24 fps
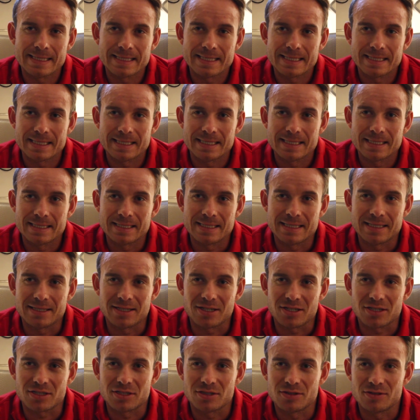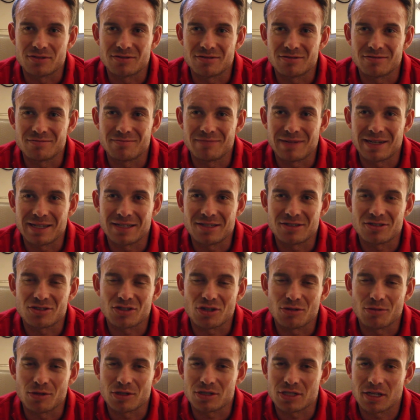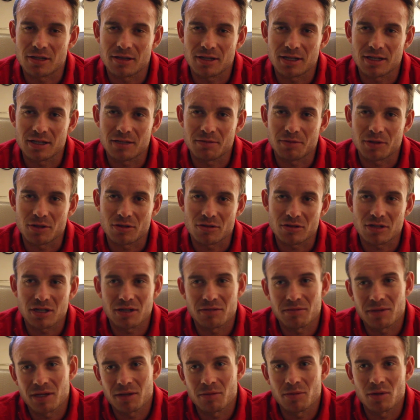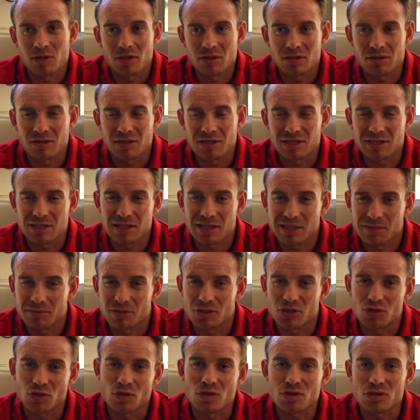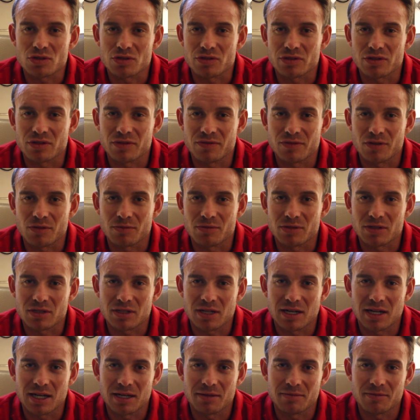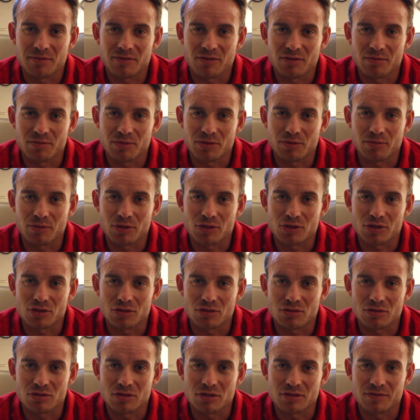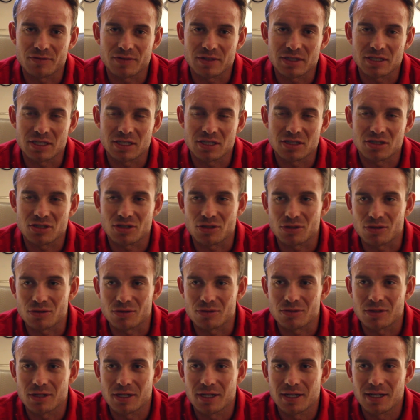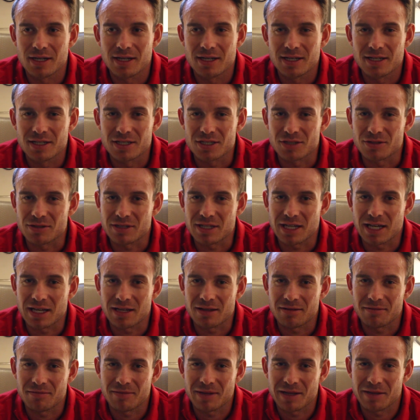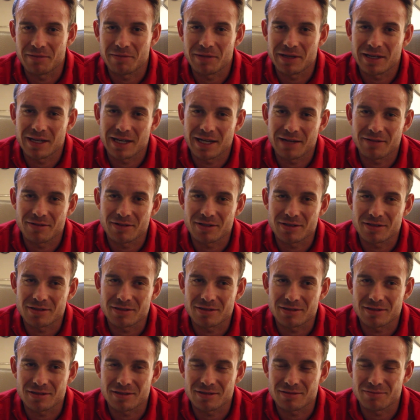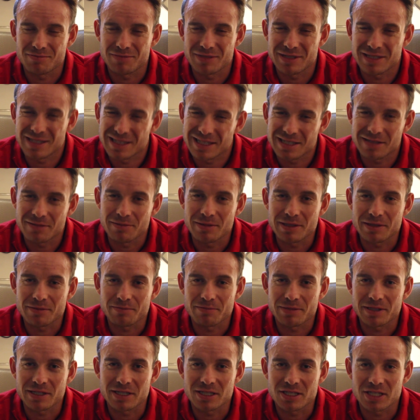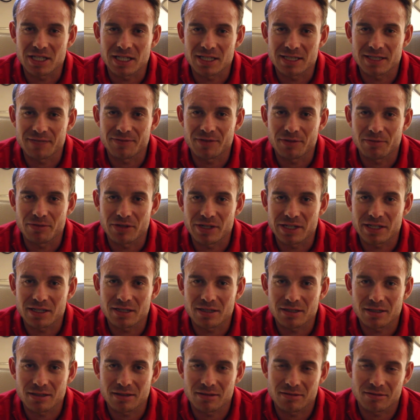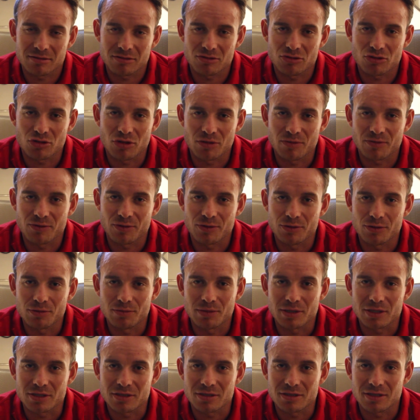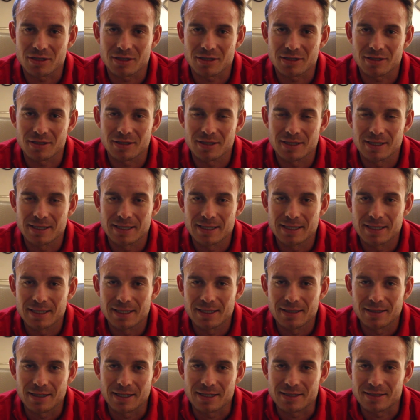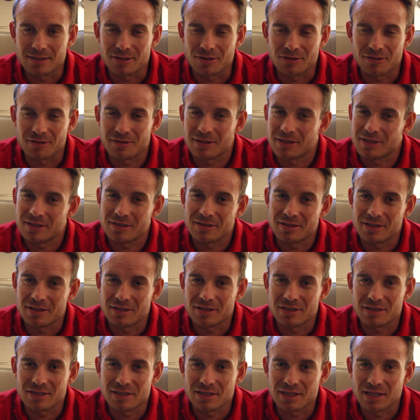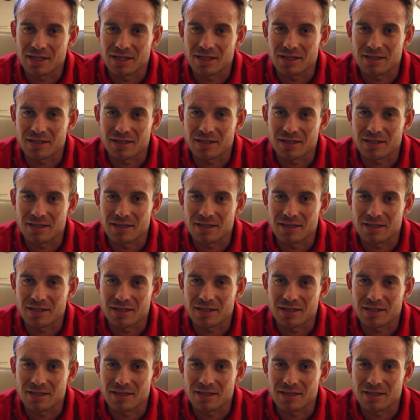Or it doesn't matter so much, I think. But okay, maybe it's a little bit shorter from the climb from the Poggio to the finish, so it can maybe have a little bit bigger chance if a break to come through. But I don't think still it's